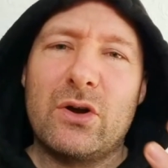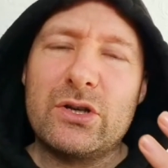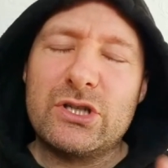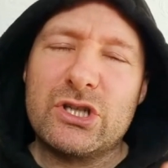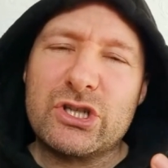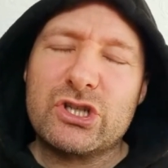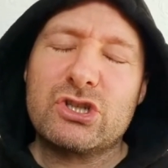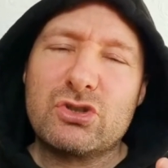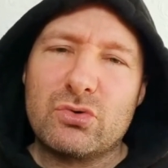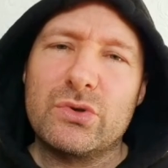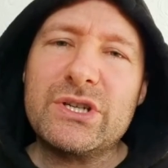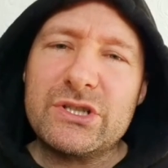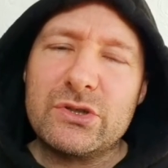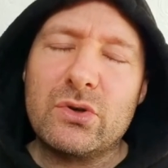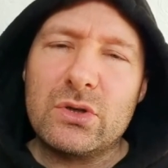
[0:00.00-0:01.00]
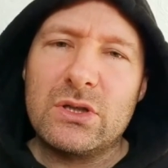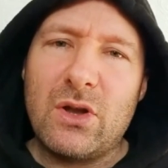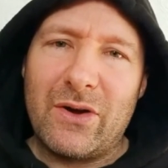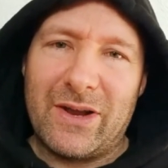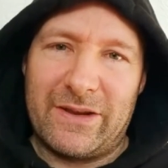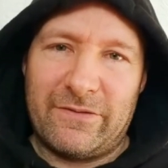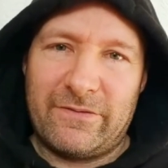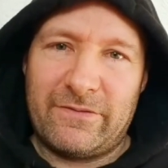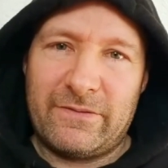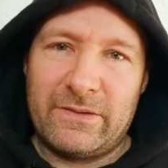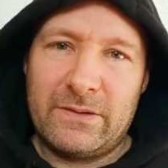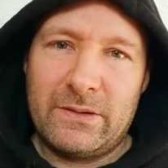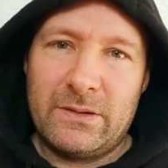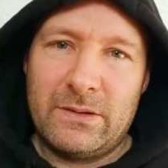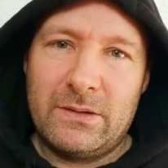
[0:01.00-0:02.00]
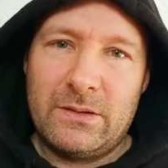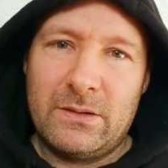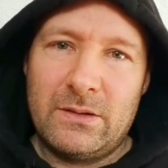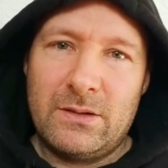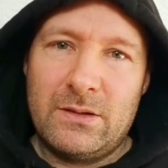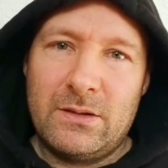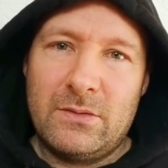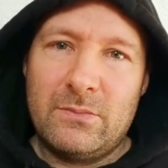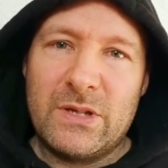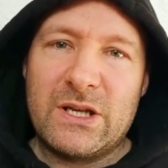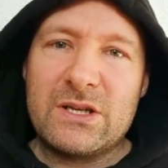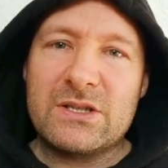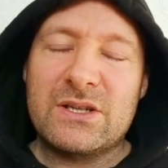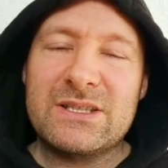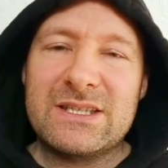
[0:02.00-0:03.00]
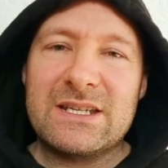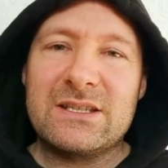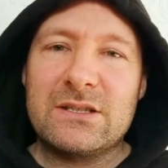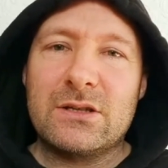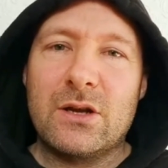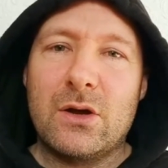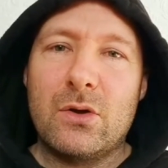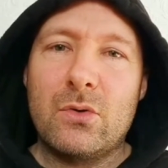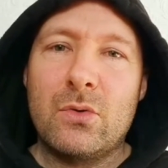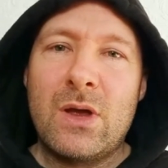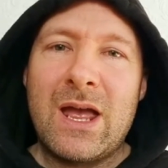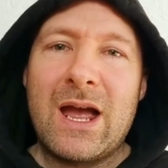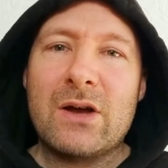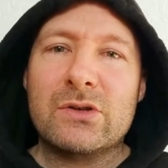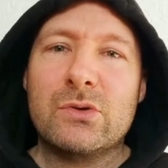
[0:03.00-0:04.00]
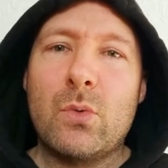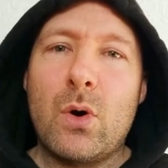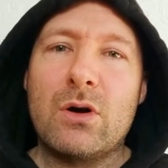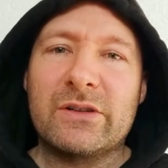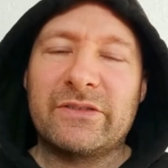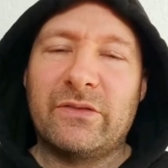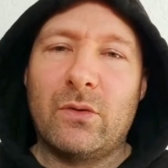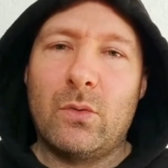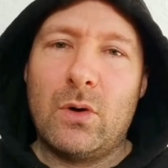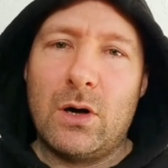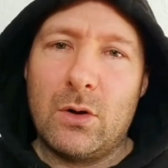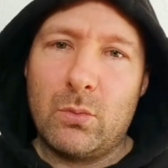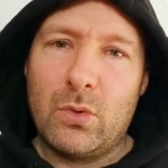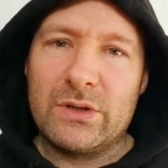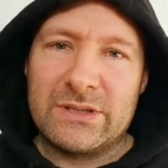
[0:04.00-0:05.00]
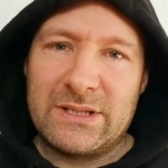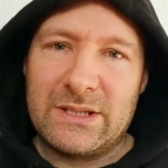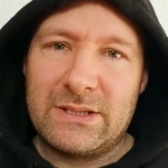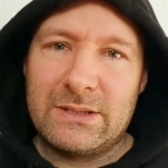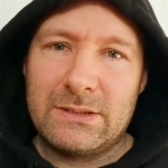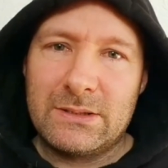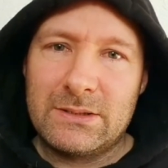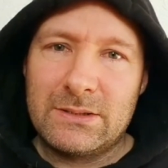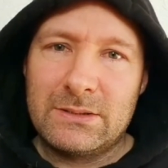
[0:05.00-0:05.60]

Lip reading: I destroyed your life because I didn't know how to ask for what I wanted.